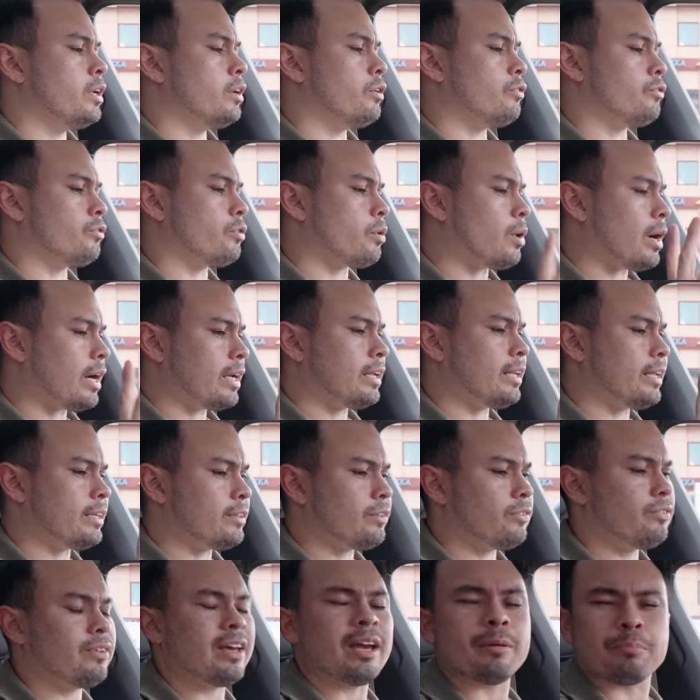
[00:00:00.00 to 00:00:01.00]
So I'd like
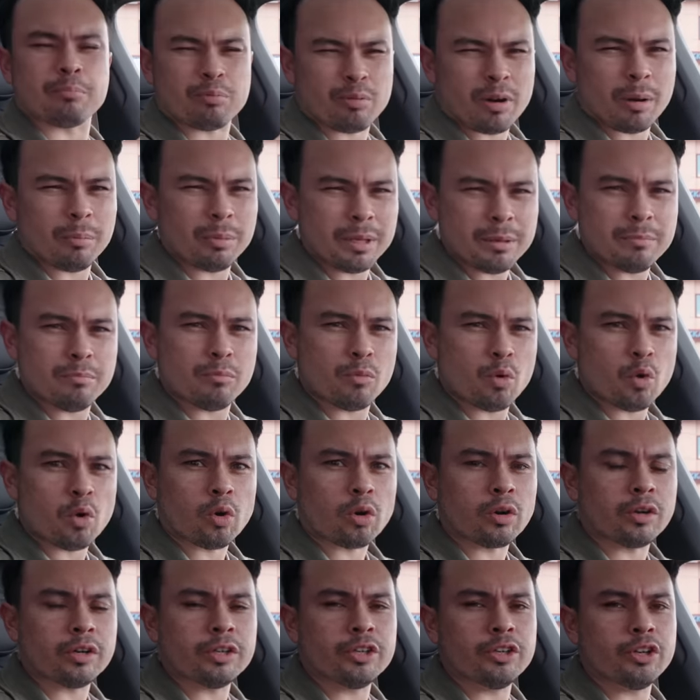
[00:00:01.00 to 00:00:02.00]
to say I'm probably
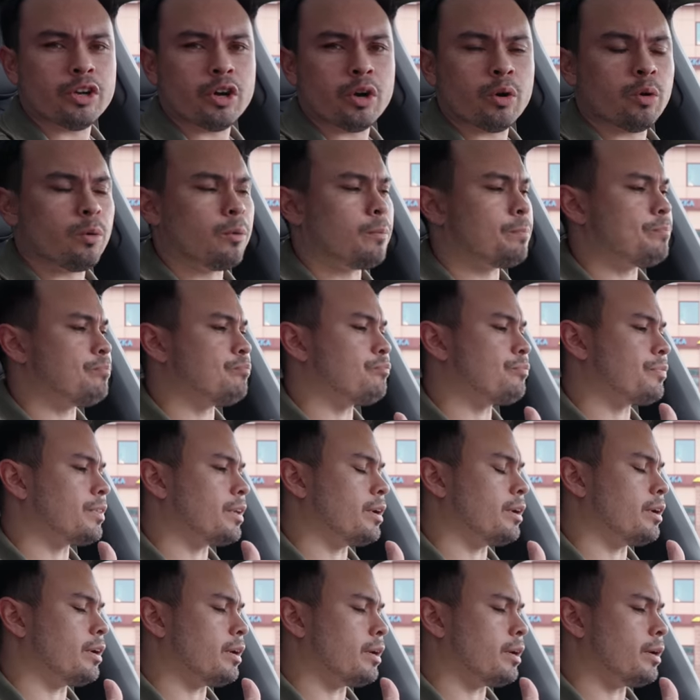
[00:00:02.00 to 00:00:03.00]
more, you
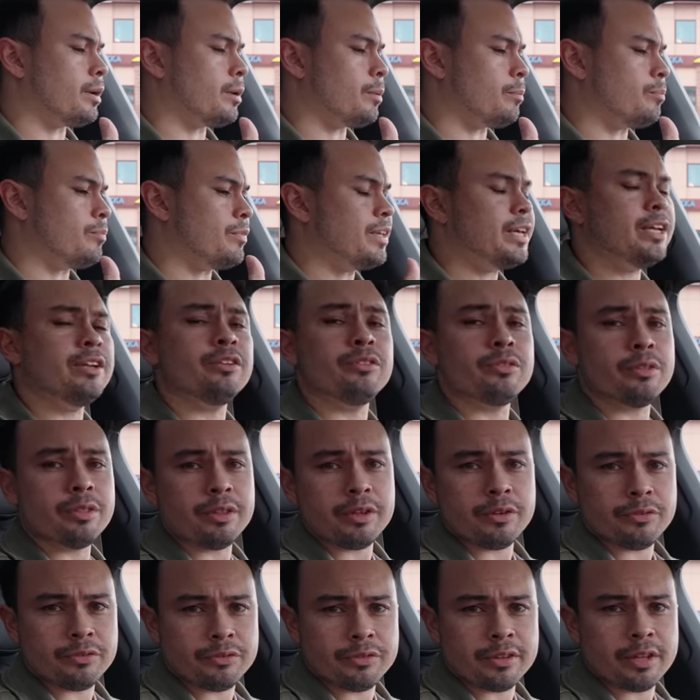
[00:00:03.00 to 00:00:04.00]
know, into
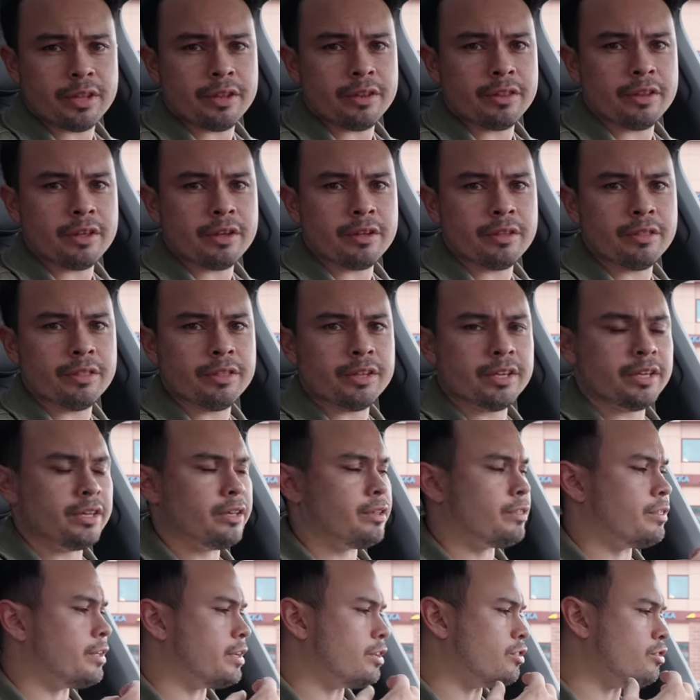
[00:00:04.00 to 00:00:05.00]
this than
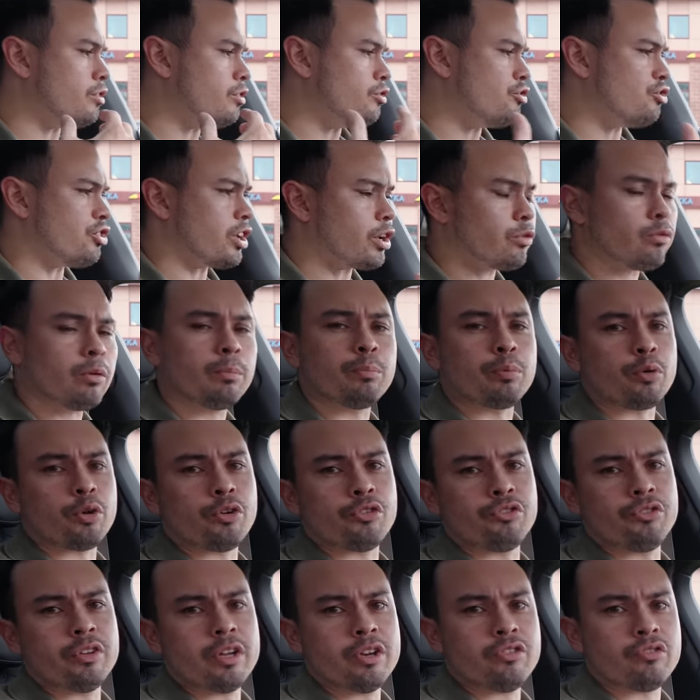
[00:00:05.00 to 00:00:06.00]
the general
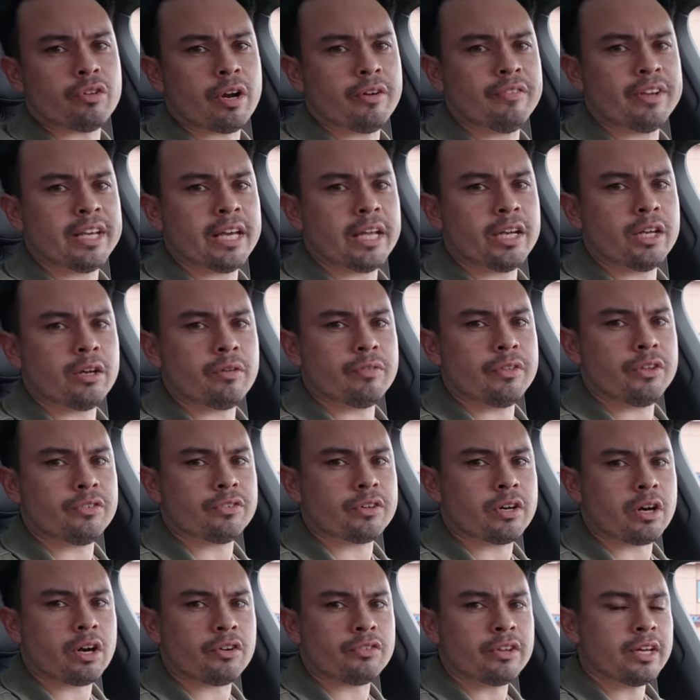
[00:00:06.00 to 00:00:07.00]
person driving any of these
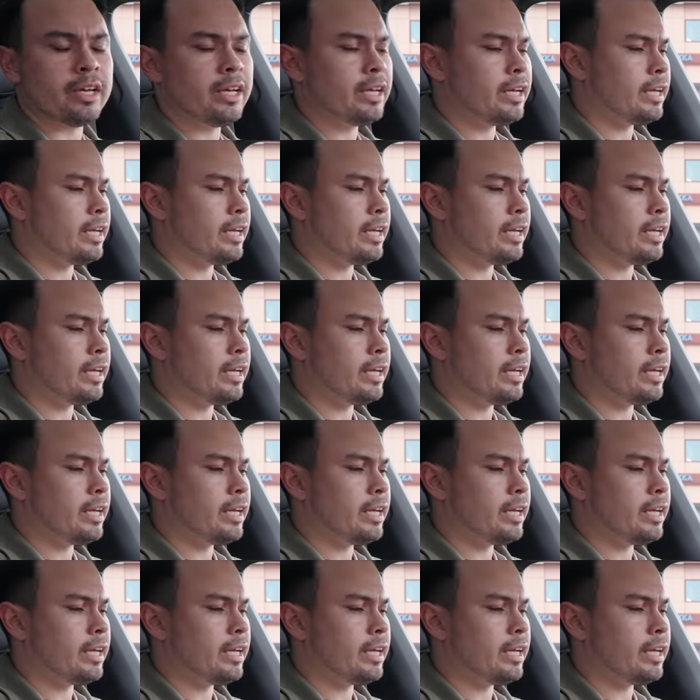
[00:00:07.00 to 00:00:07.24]
cars.